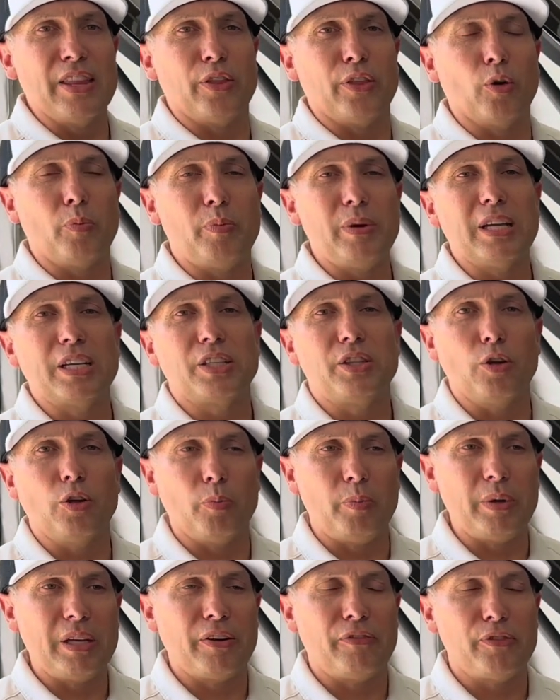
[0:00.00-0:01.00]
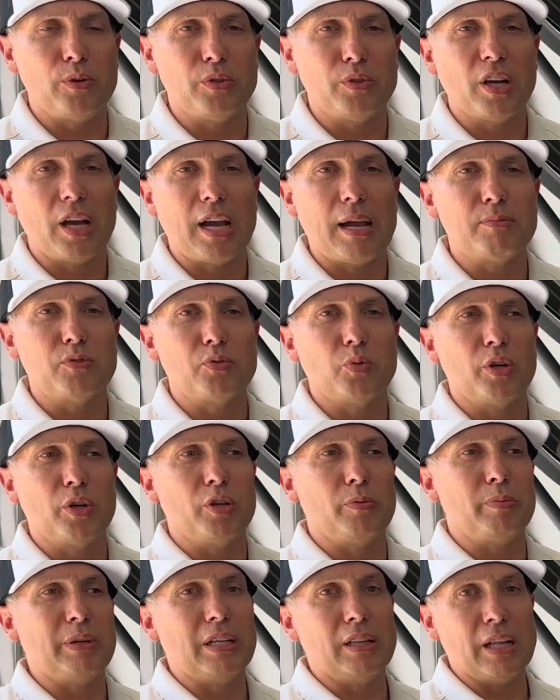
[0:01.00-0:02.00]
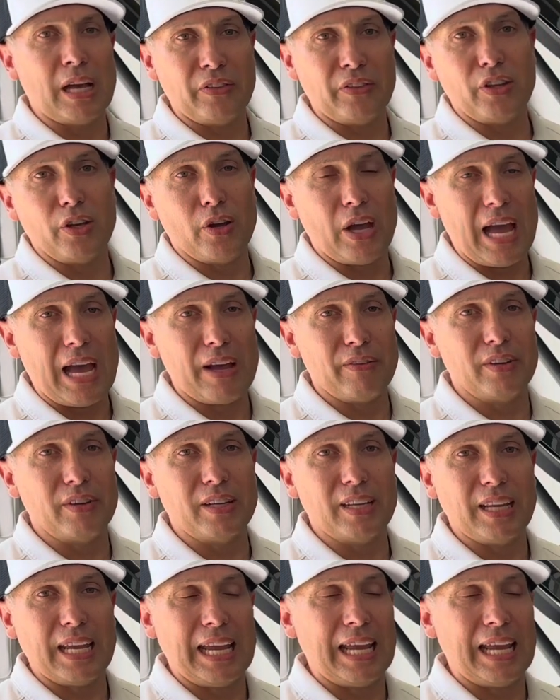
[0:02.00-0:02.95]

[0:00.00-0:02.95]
There'll be a few times where you'll be glad that you have it,